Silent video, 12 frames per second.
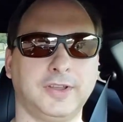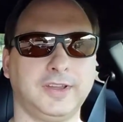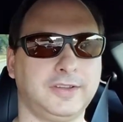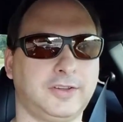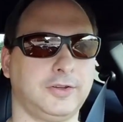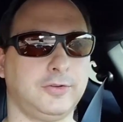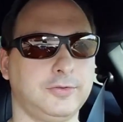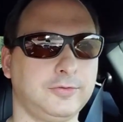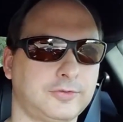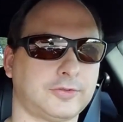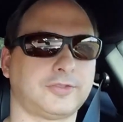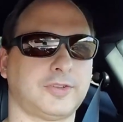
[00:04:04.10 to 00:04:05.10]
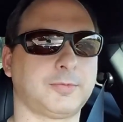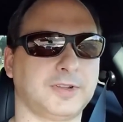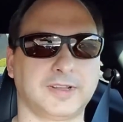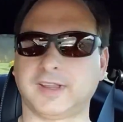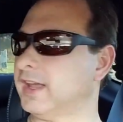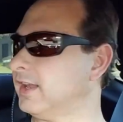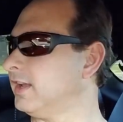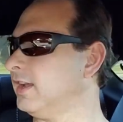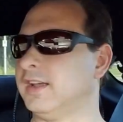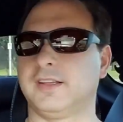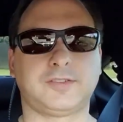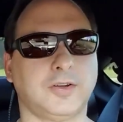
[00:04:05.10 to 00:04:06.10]
Hughes or something like that.
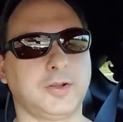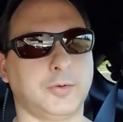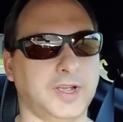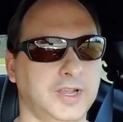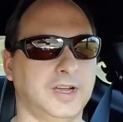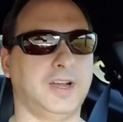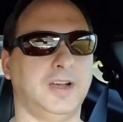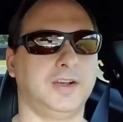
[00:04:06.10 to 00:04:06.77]
So anyway,